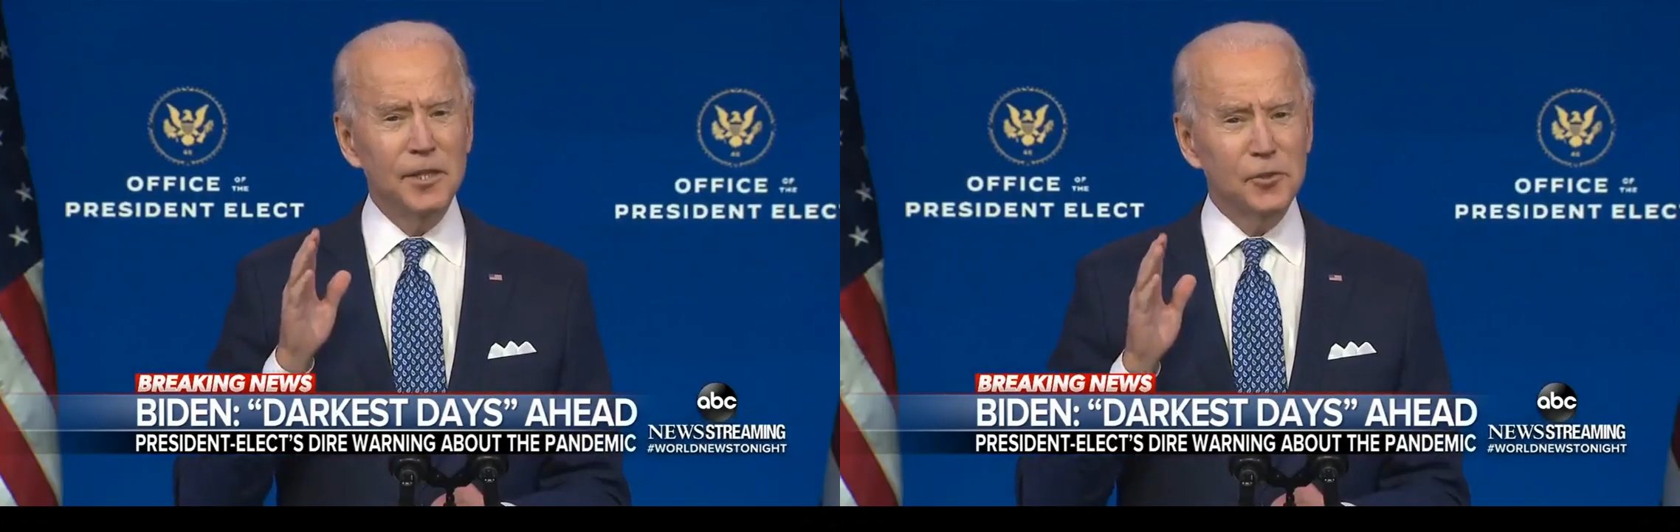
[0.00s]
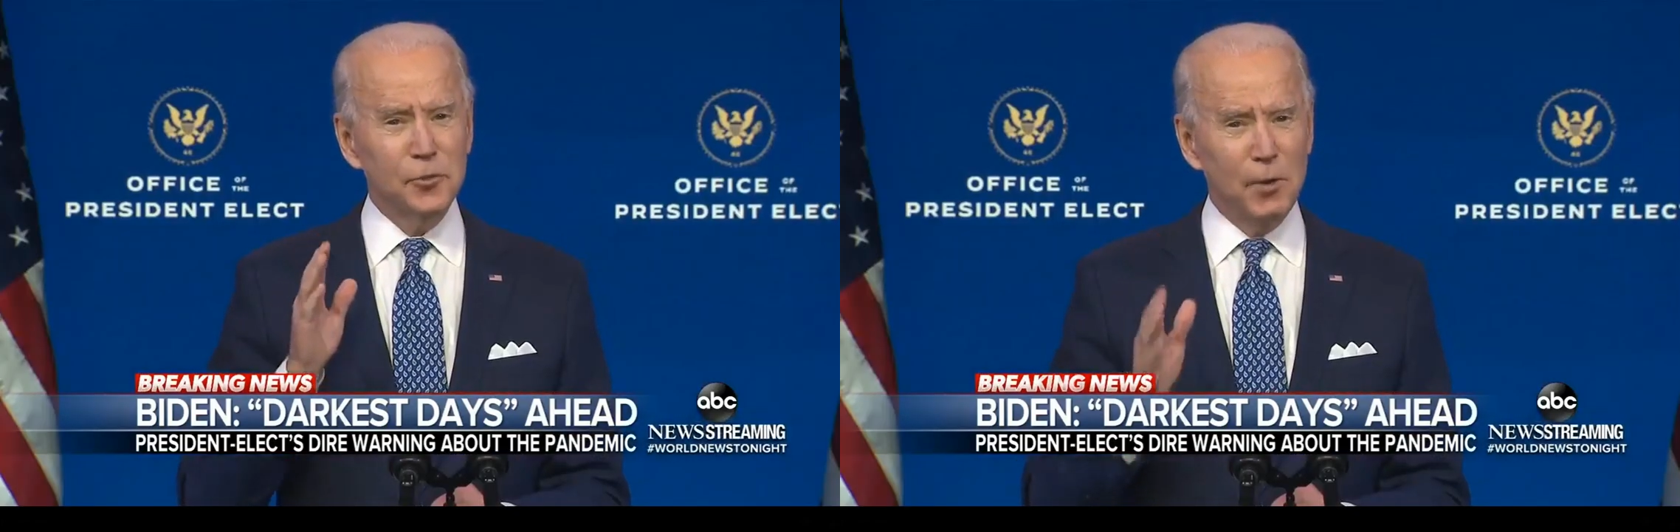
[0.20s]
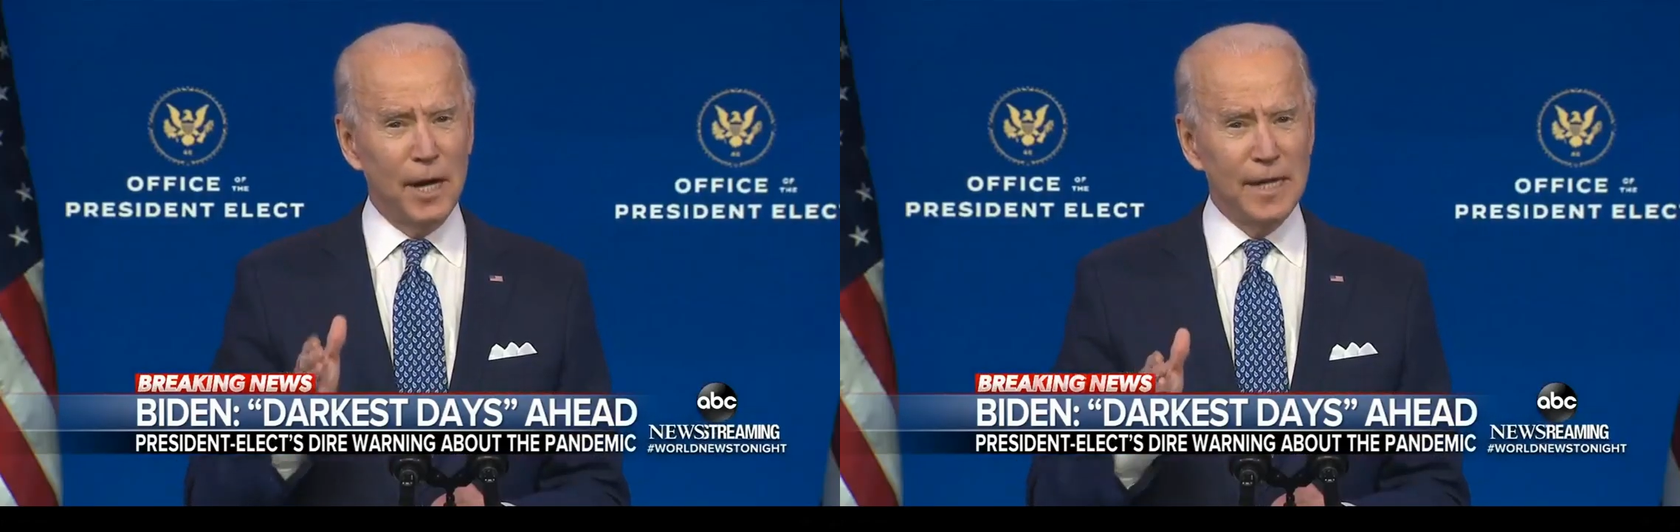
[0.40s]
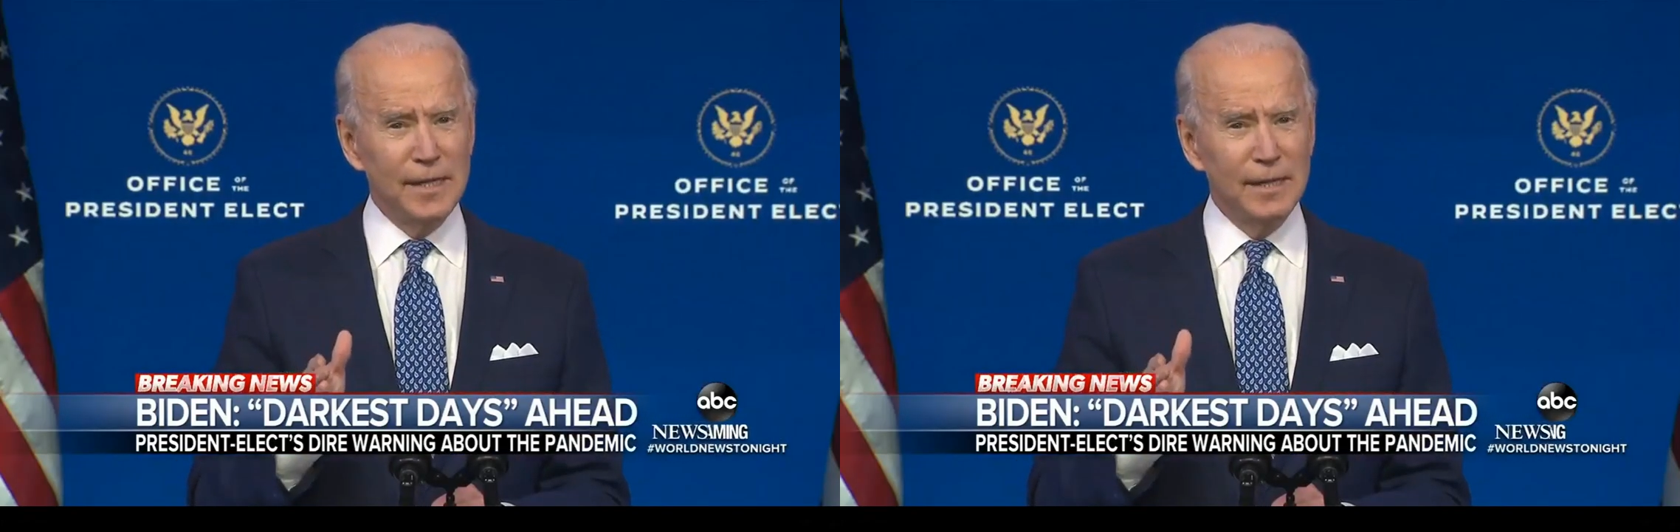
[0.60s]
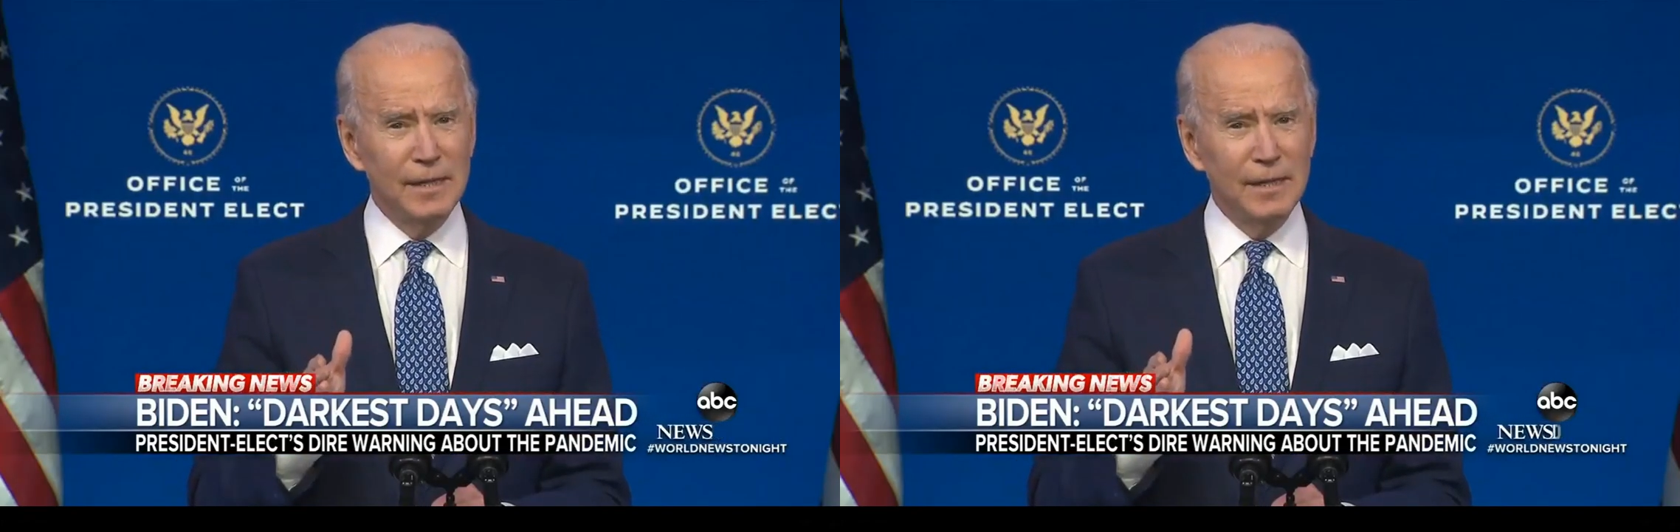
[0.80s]
to you straight.
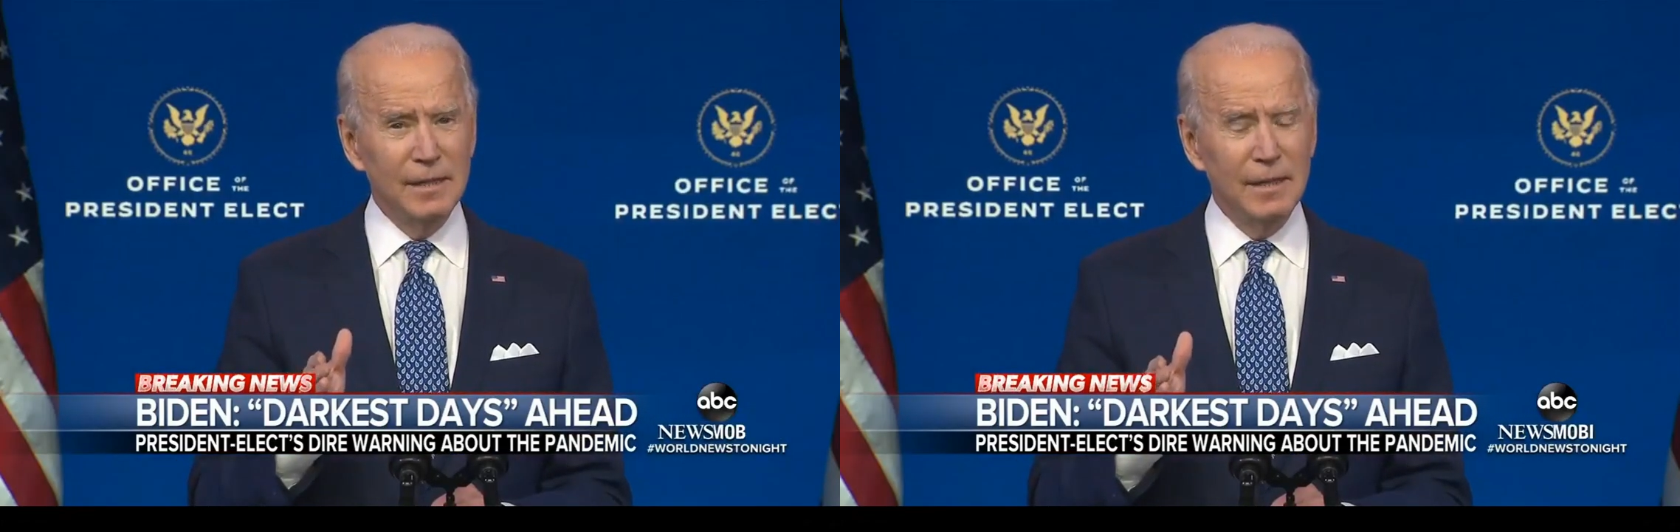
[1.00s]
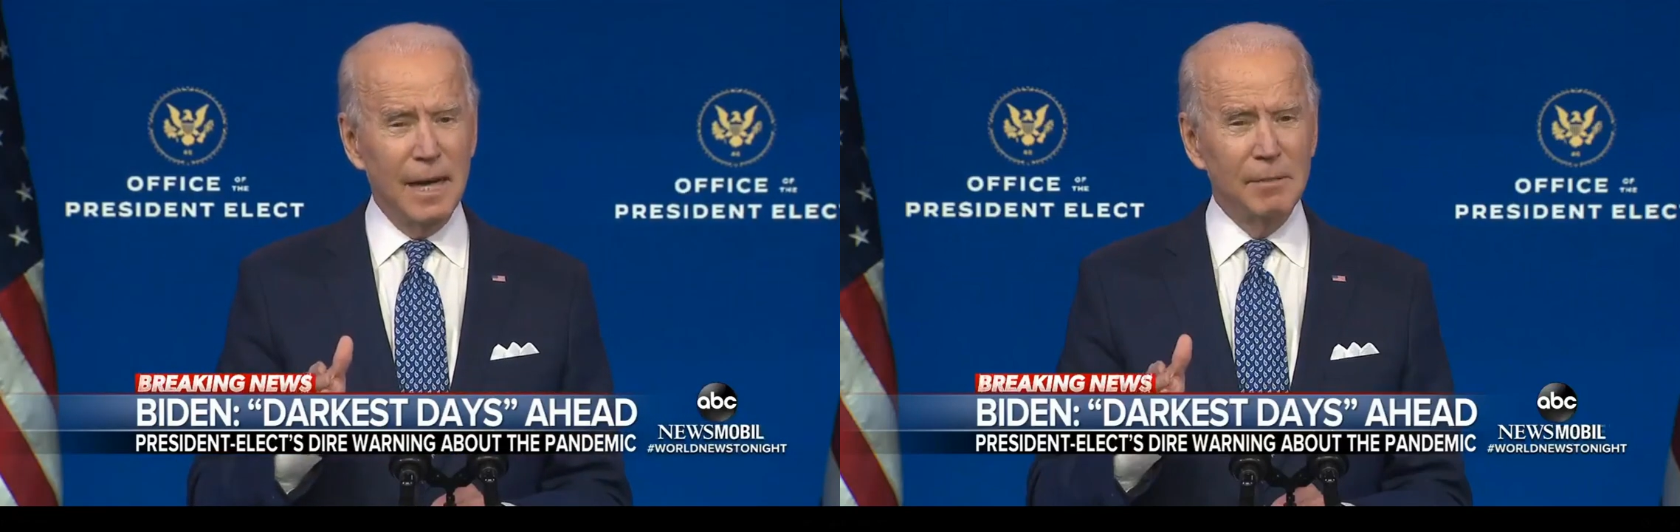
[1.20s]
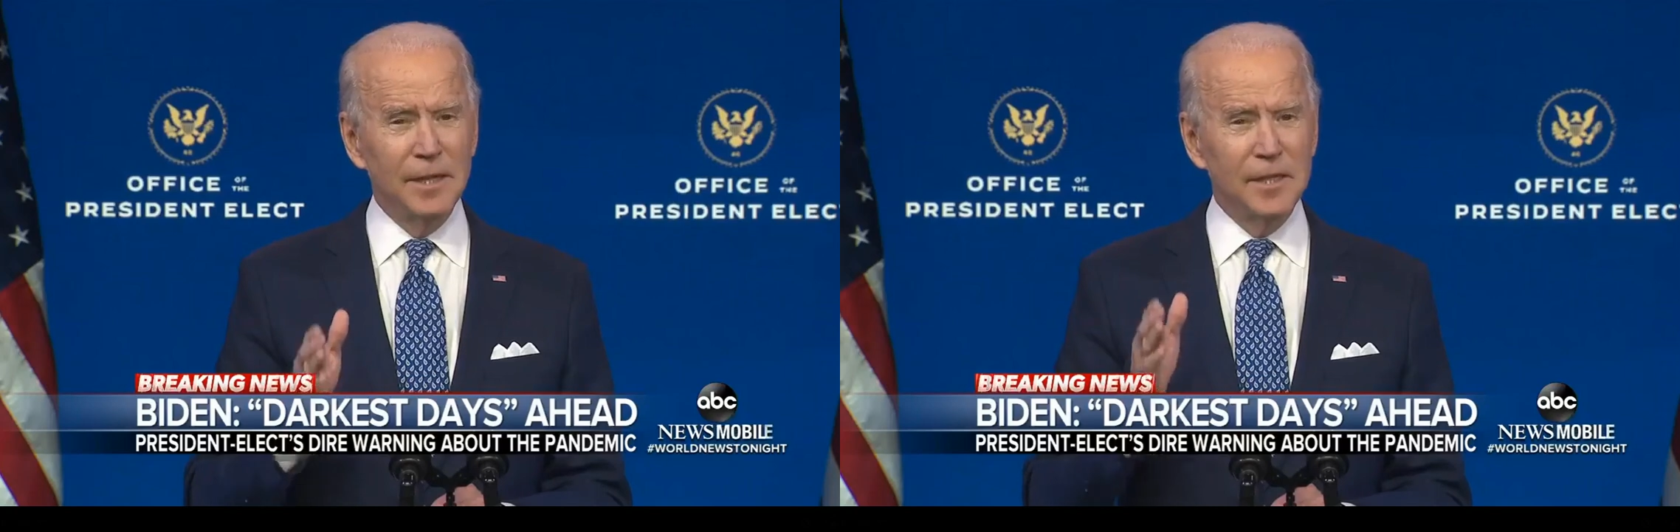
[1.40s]
I'm